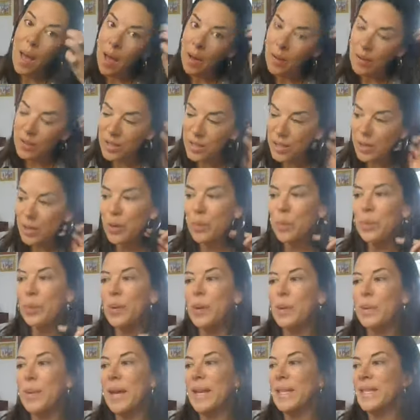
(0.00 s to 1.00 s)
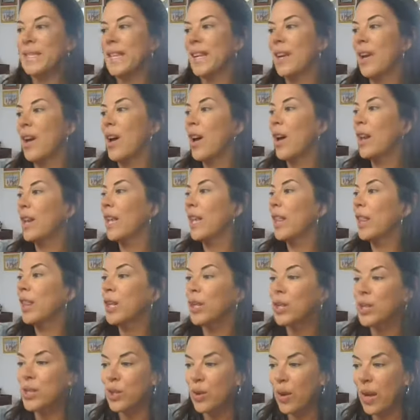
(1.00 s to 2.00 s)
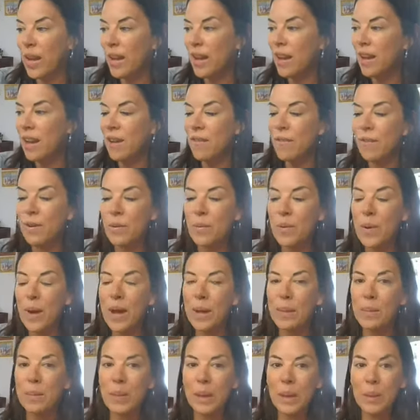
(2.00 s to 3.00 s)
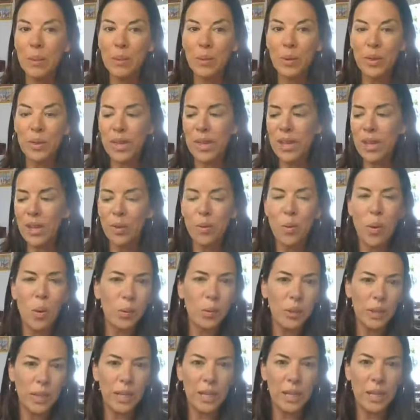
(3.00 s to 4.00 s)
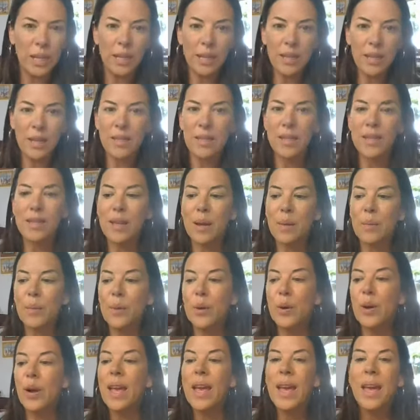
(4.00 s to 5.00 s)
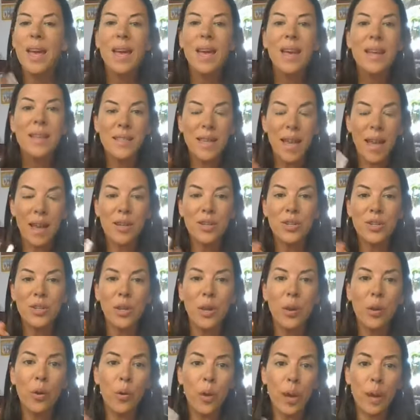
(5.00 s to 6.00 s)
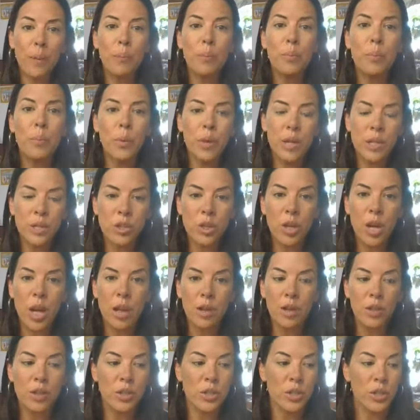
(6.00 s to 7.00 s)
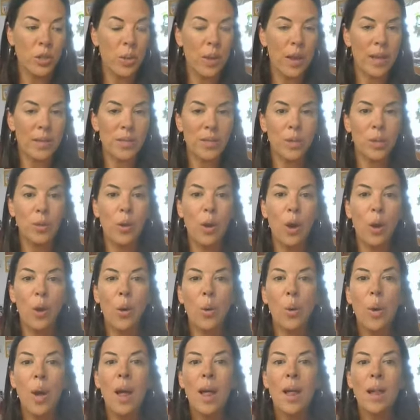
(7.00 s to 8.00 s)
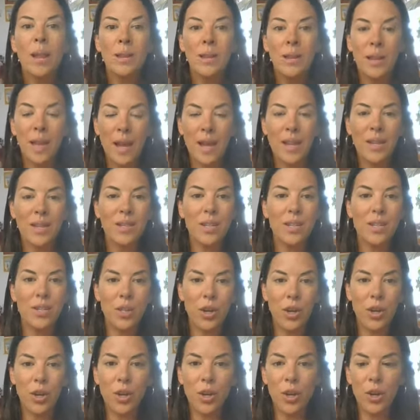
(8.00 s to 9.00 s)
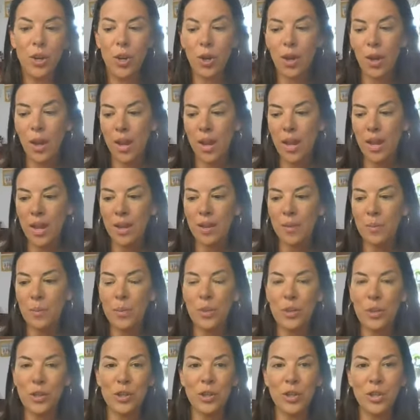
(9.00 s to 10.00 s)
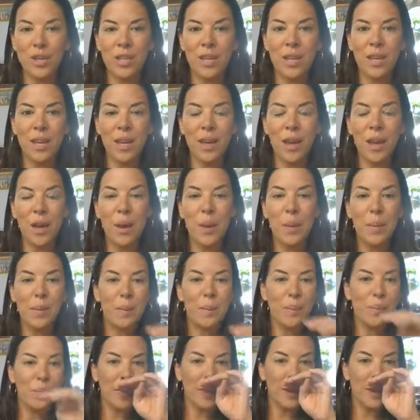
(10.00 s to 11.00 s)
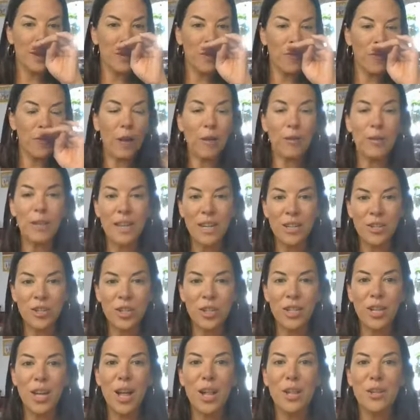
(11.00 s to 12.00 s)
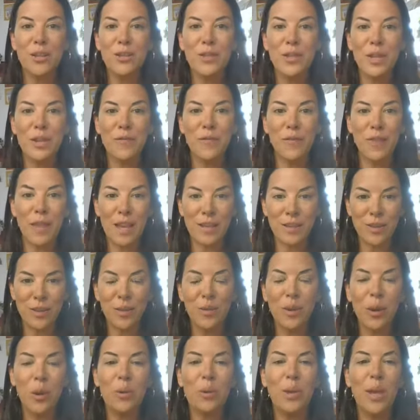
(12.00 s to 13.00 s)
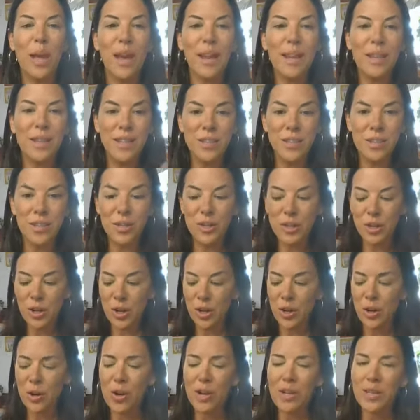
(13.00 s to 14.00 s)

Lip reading: Super amazing on. It looks great on everyone. People think you only need it in the summer. It's actually a great bridge color. So as you go light to darker, it bridges the your foundation colors as you go light into darker.